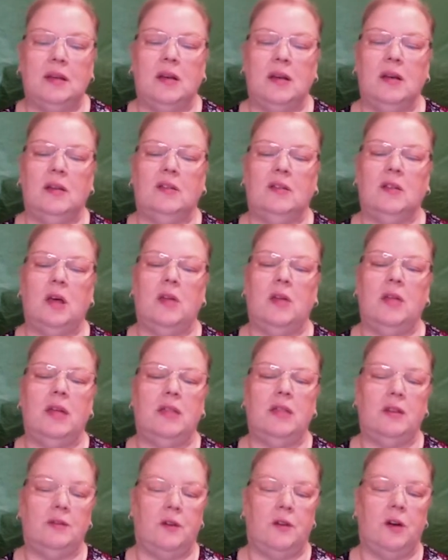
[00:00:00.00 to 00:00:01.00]
so
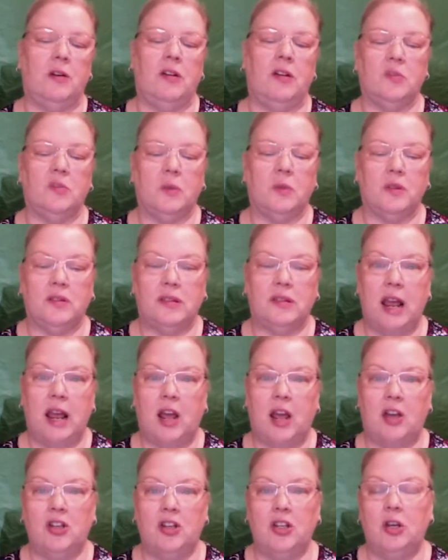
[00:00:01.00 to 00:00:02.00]
that the focus will stay
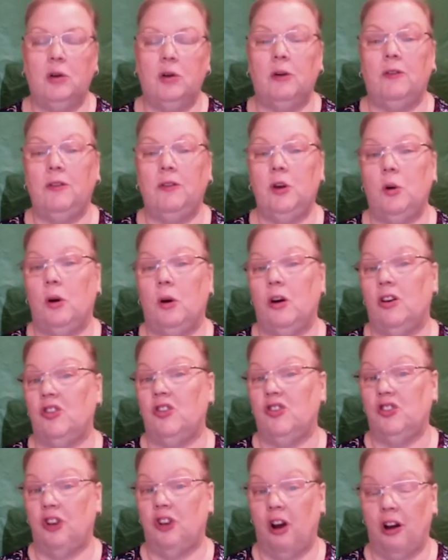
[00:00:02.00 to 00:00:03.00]
on you if you are in
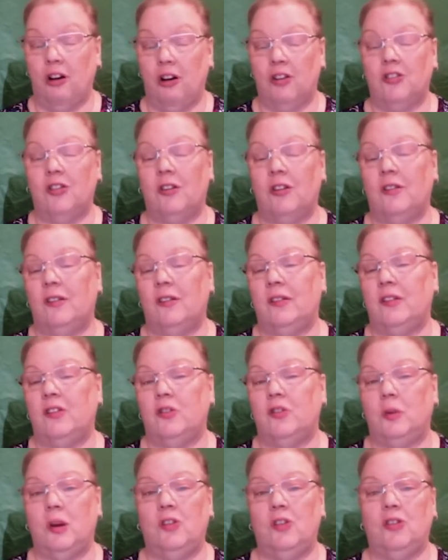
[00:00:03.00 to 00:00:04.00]
charge of the
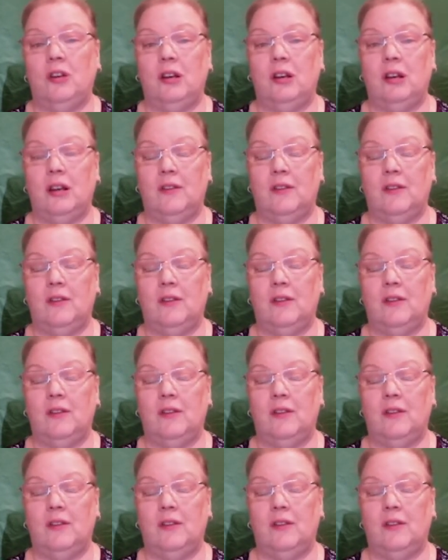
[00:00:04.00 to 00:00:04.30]
situation.